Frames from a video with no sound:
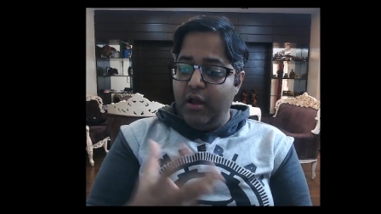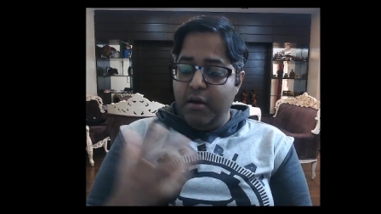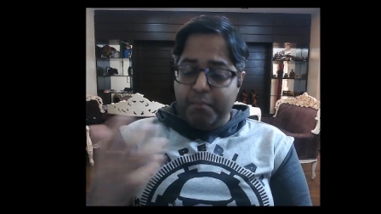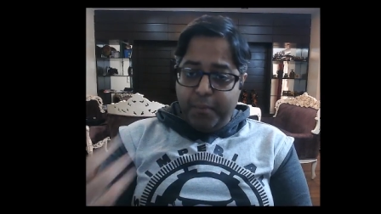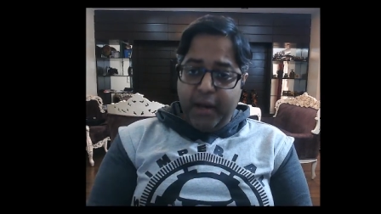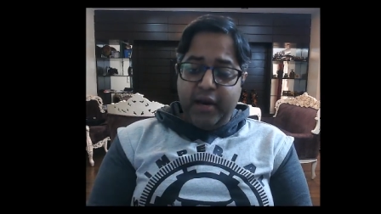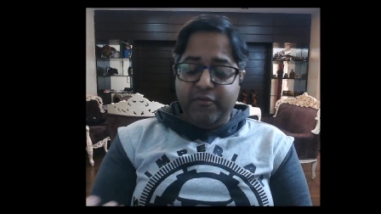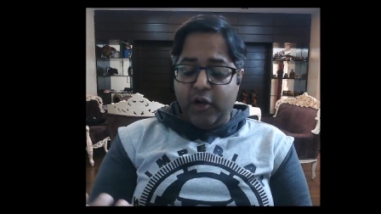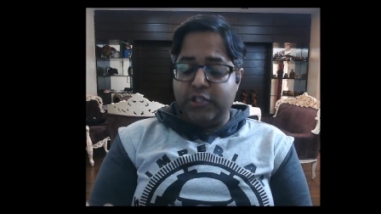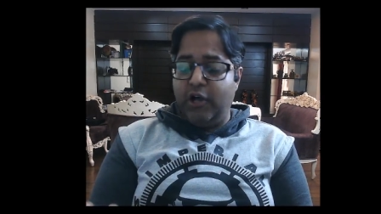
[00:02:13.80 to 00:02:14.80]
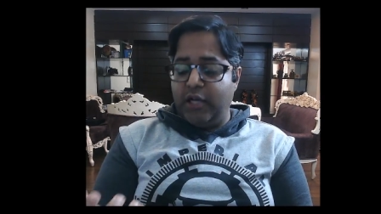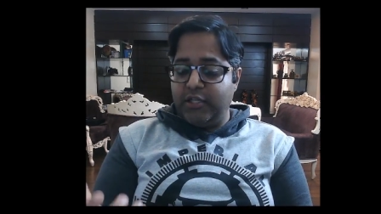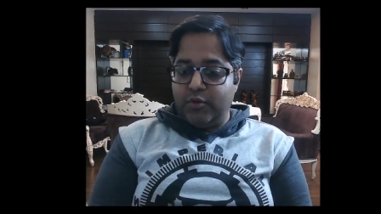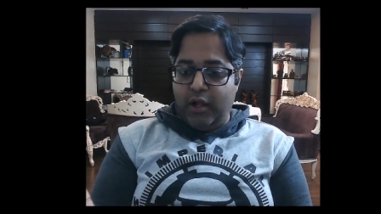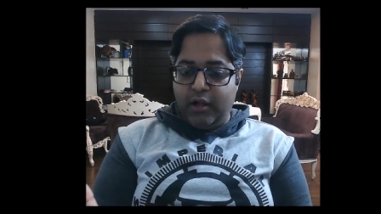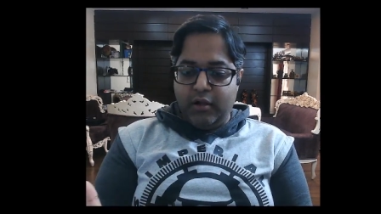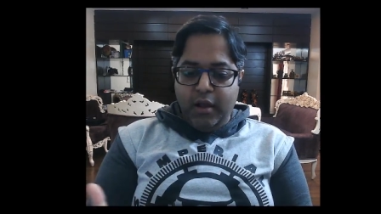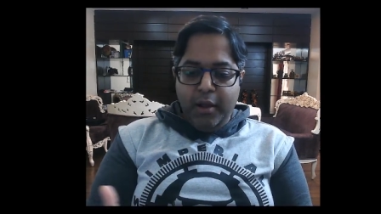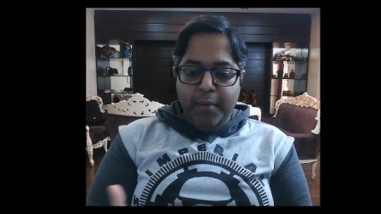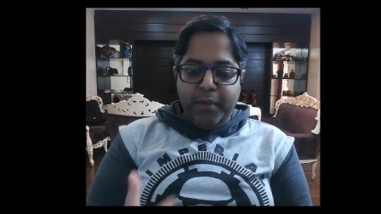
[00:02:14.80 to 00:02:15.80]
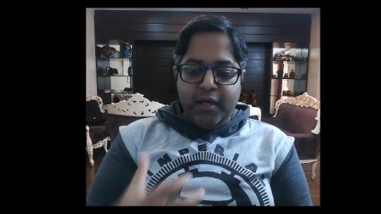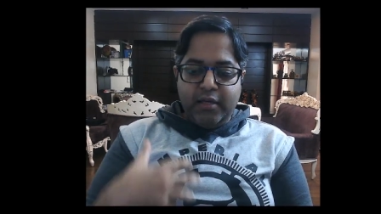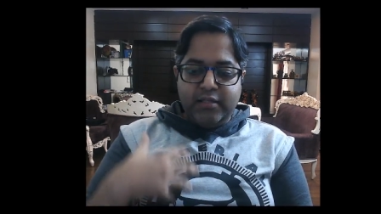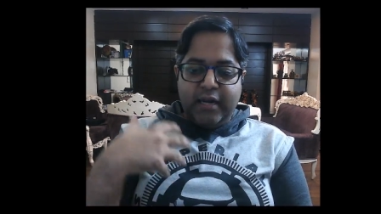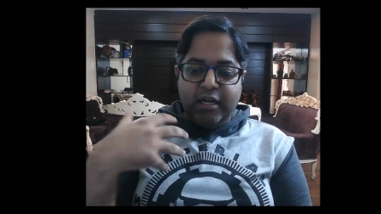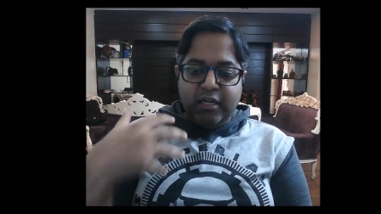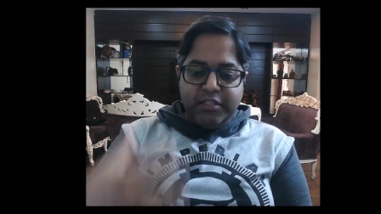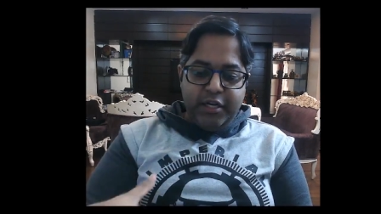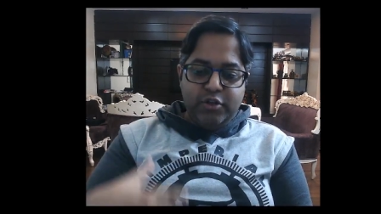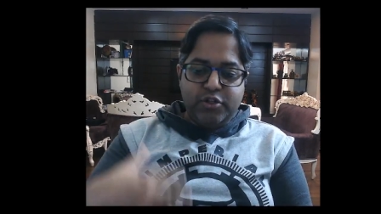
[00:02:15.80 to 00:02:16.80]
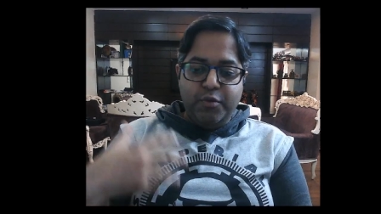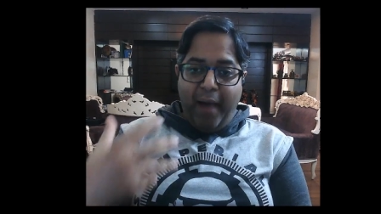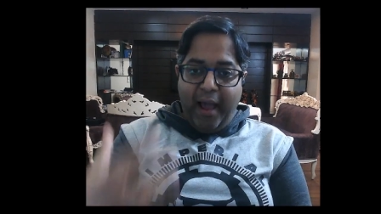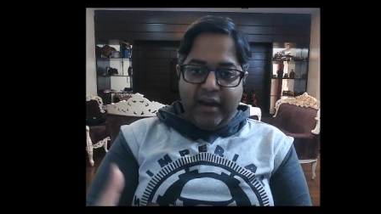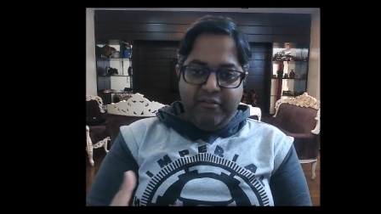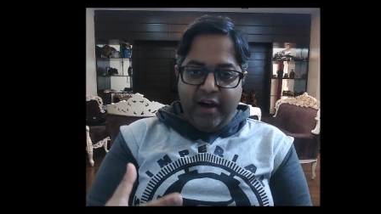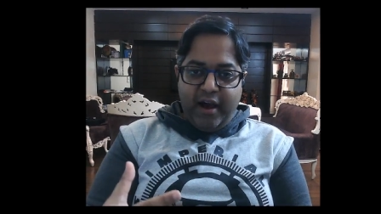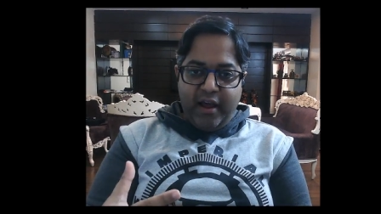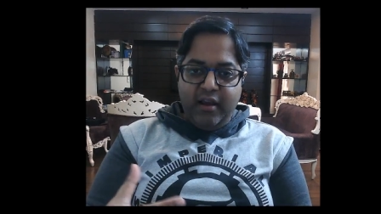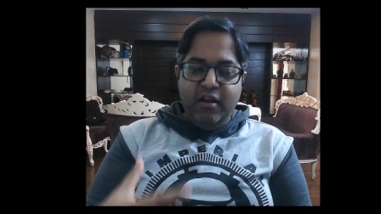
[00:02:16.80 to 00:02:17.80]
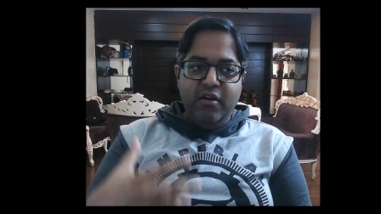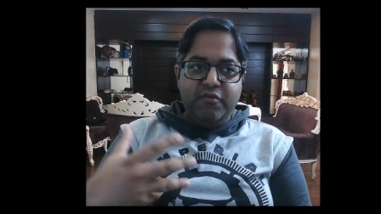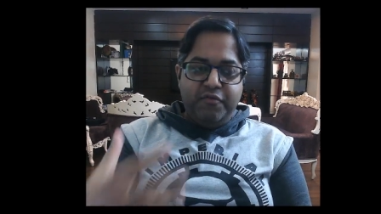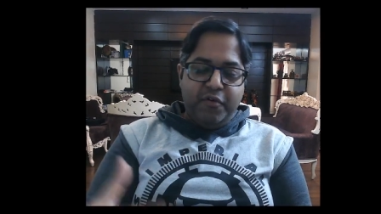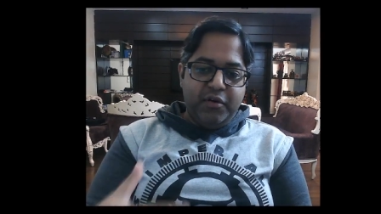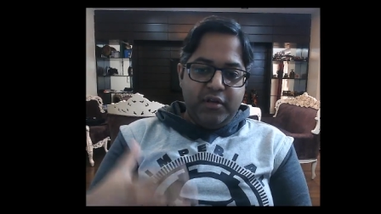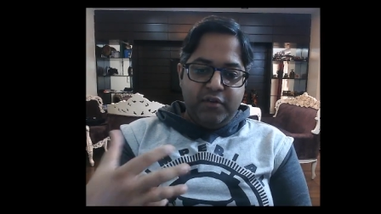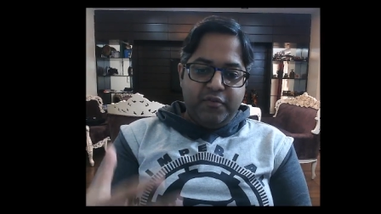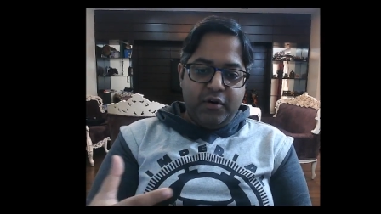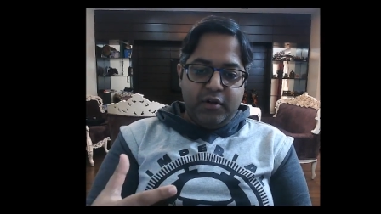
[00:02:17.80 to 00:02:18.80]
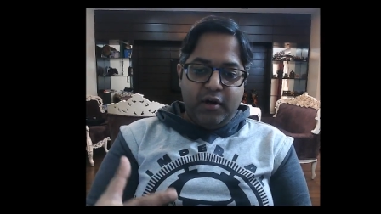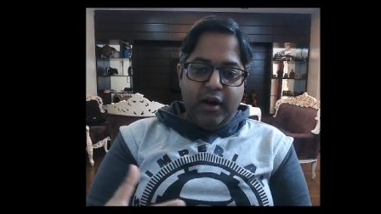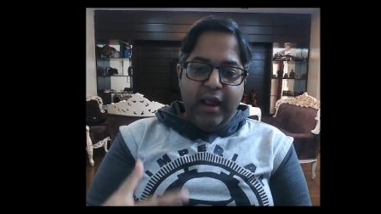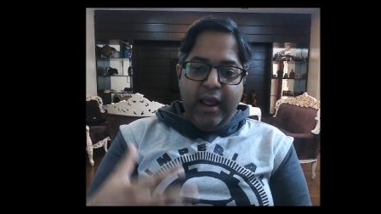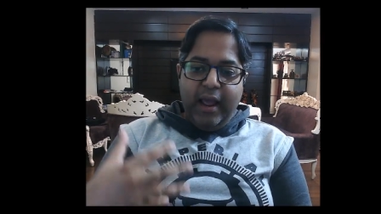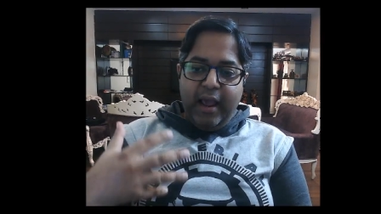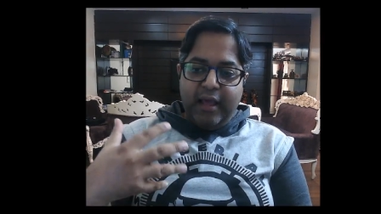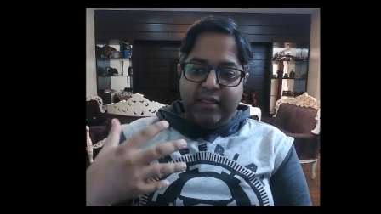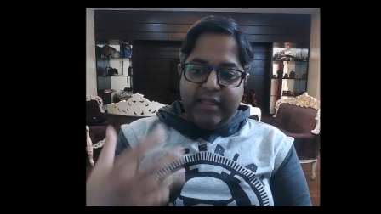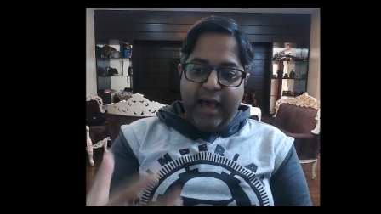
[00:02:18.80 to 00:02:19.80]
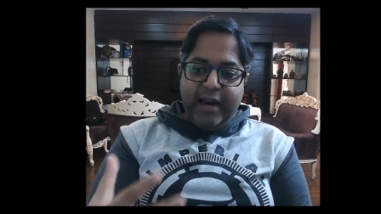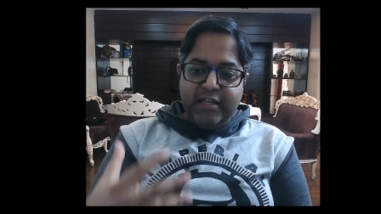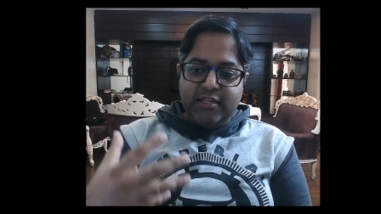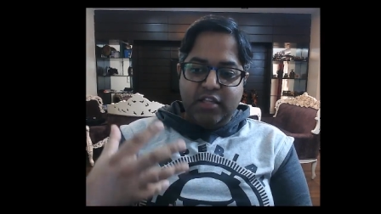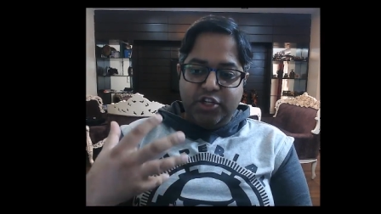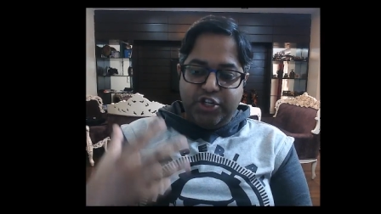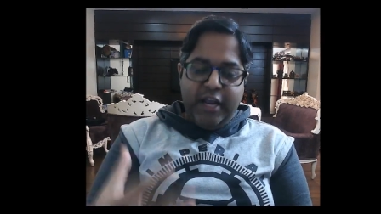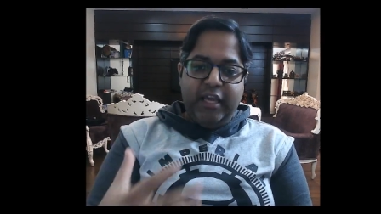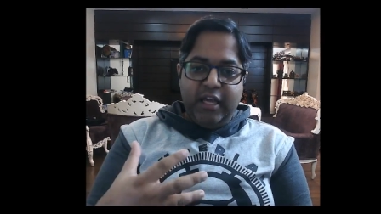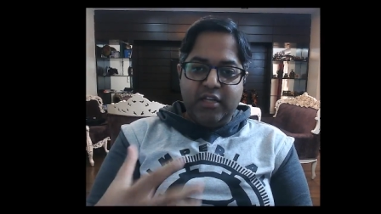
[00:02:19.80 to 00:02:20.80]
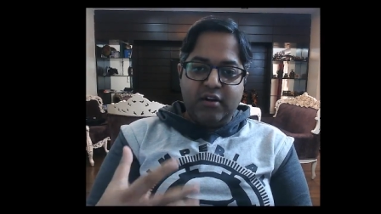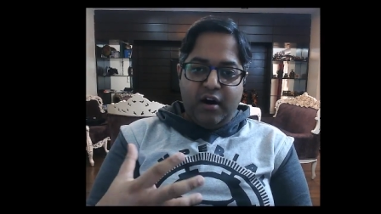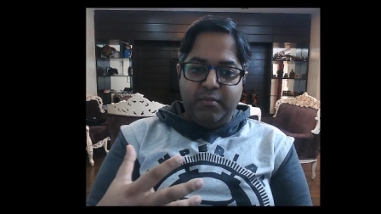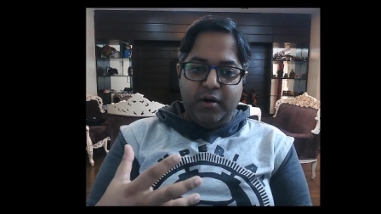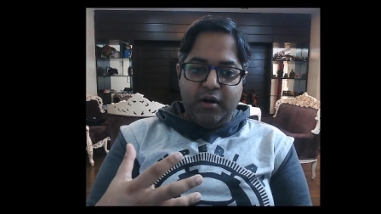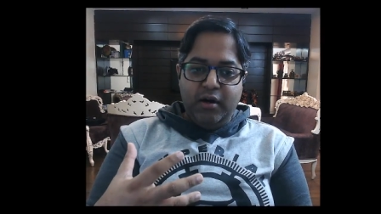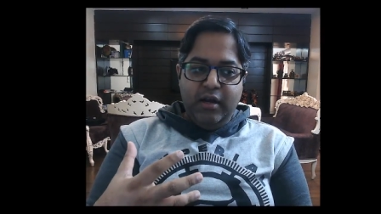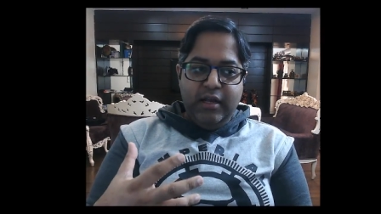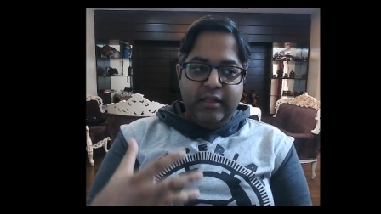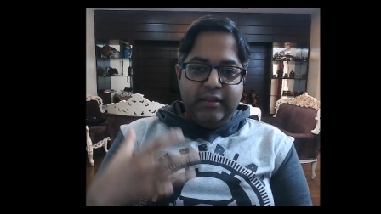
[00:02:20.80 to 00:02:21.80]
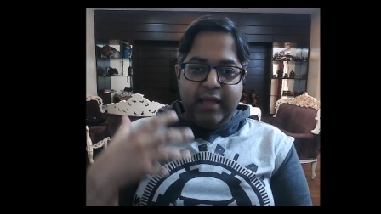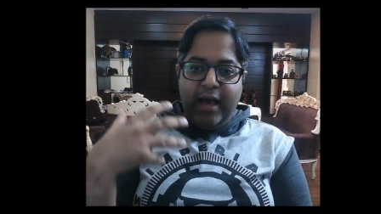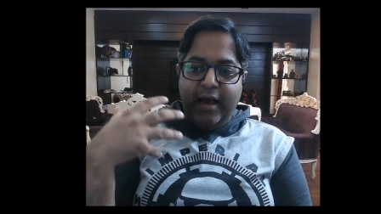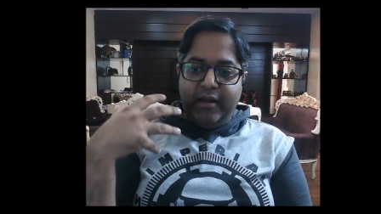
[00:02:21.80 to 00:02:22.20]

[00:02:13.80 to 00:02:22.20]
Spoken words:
but in False Gods as well, because that continues to magnify further and further, and that is the chink in his armor that